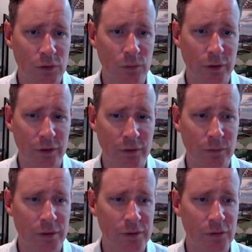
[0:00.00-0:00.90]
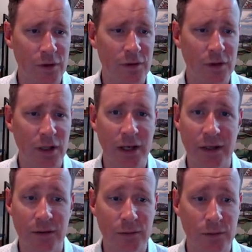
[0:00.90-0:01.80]
going to switch this
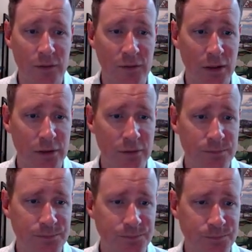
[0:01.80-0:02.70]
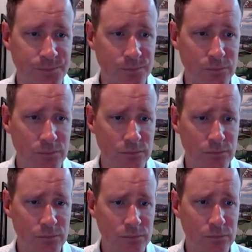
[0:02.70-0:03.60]
client to a seller.
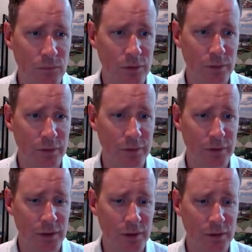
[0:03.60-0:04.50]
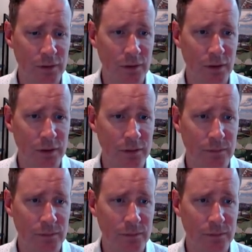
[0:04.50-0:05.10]
So we're going to say done.